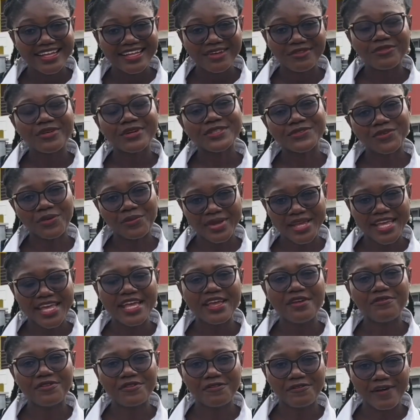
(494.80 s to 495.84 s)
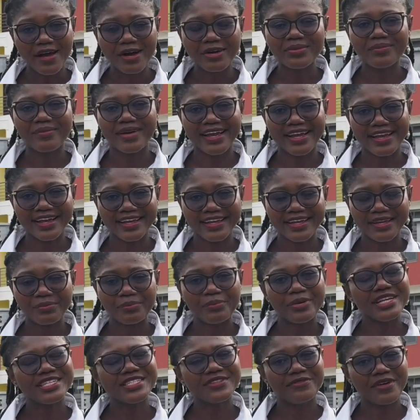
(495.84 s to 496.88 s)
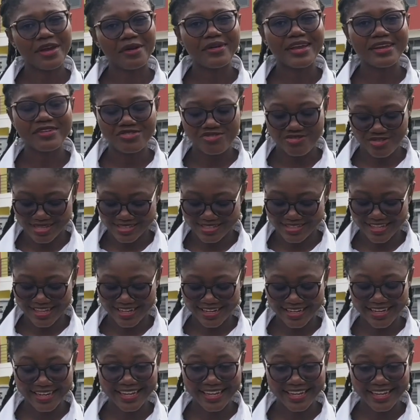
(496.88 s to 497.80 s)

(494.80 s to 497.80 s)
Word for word: Vote for me if you found my pitch very interesting.